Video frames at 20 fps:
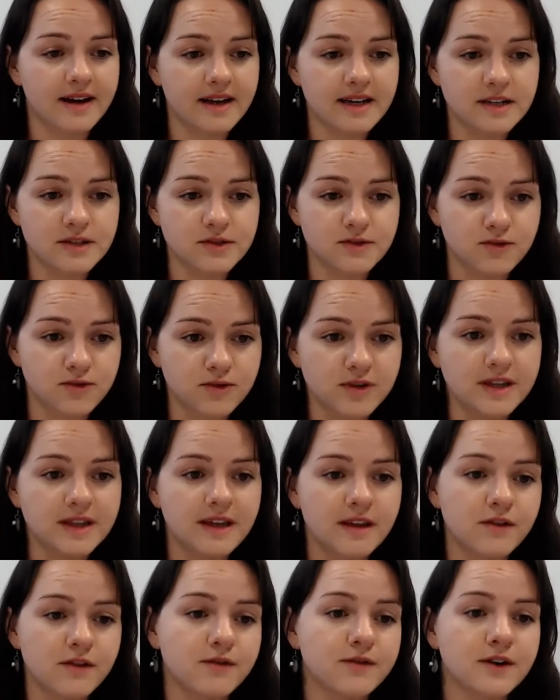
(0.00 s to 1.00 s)
is
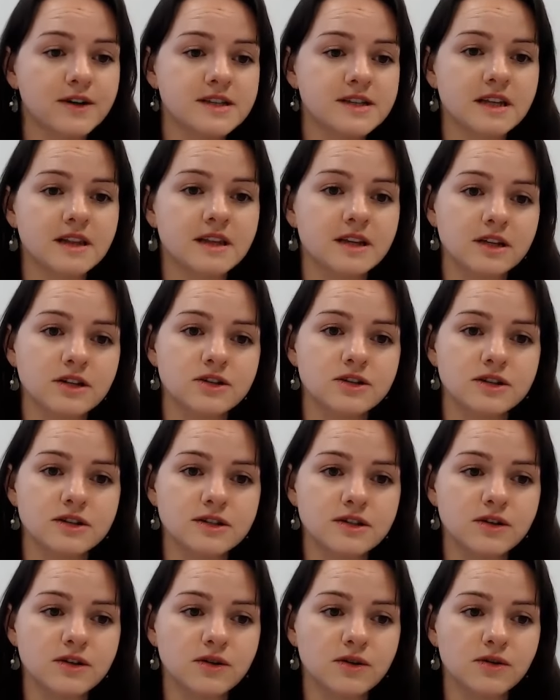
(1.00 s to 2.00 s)
really the first thing that you should
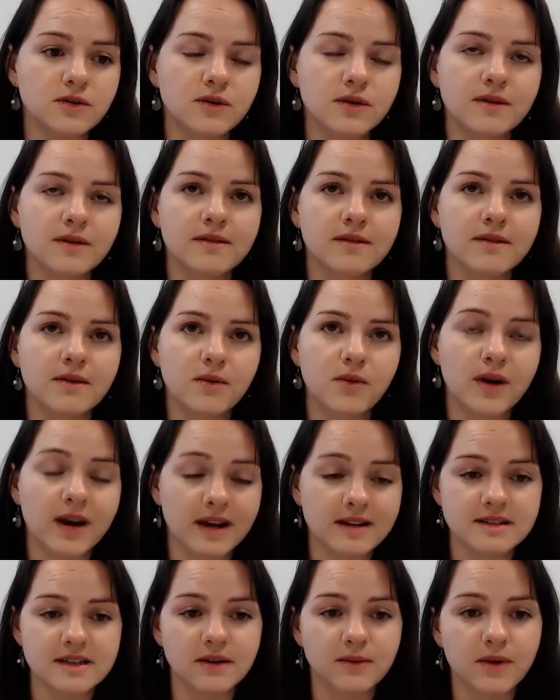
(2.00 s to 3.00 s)
do when
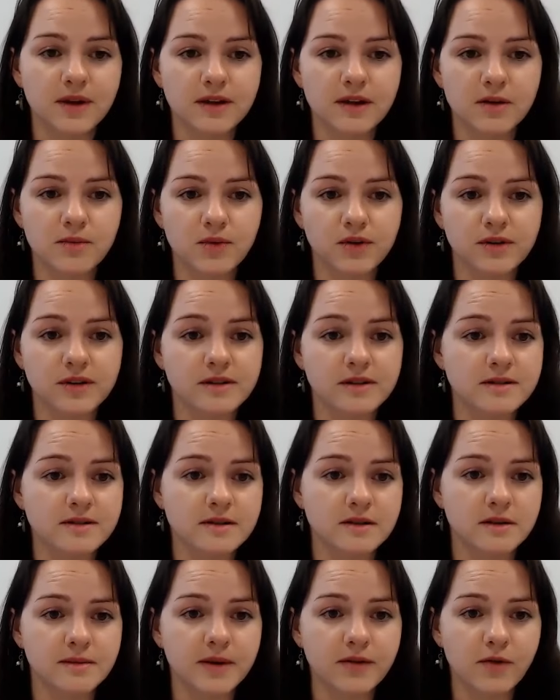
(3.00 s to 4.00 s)
asking whether your product is
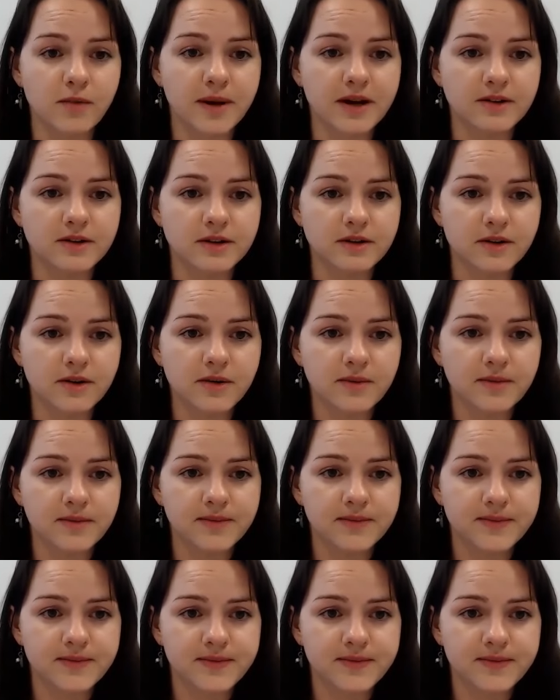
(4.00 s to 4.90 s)
going to be repaired or not.